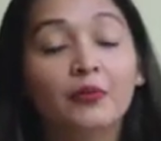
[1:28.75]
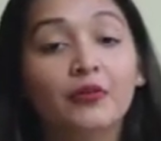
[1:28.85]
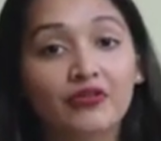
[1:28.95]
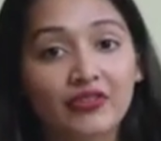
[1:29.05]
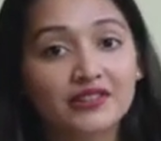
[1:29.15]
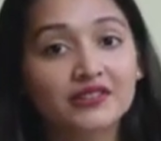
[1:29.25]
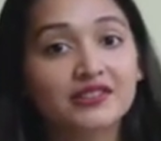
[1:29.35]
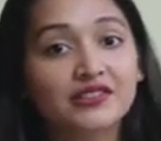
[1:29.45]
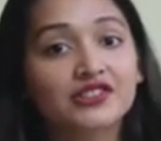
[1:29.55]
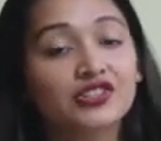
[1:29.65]

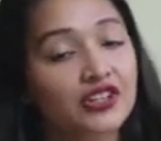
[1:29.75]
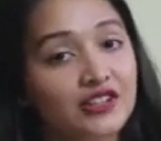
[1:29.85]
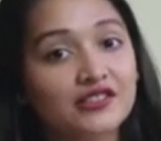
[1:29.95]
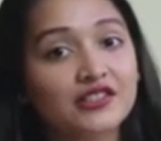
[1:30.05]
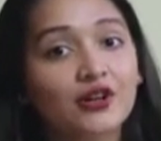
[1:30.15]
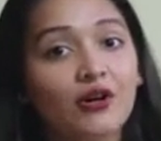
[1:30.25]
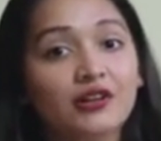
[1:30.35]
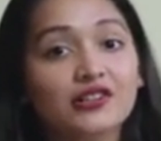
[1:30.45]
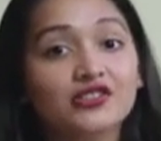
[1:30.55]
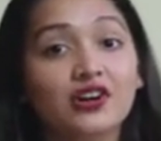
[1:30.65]
professors in GNDEC
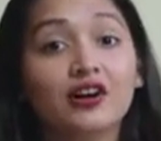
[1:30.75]
College